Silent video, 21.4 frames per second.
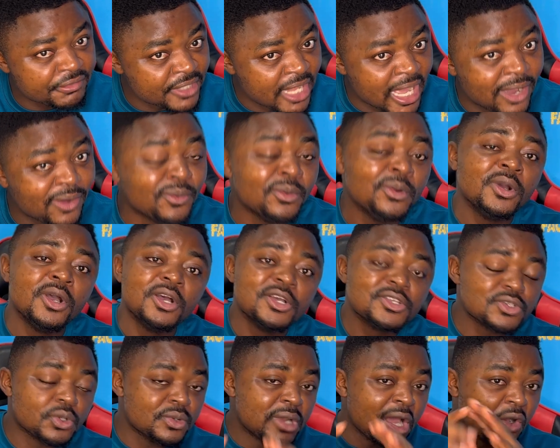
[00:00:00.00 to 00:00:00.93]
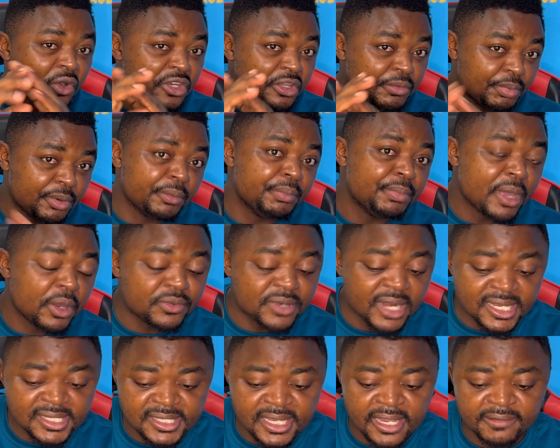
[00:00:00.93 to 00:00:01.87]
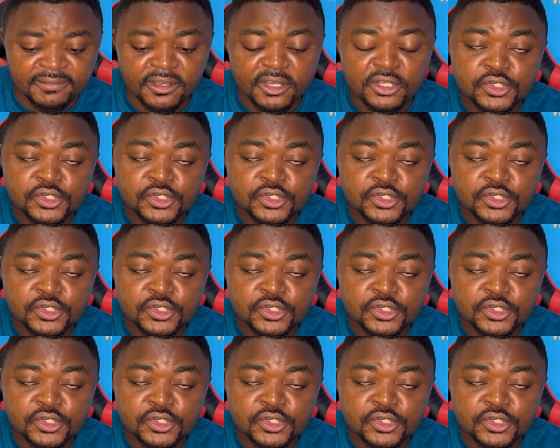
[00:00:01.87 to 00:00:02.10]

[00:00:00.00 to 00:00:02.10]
now, so we're not going to prepare on ourselves.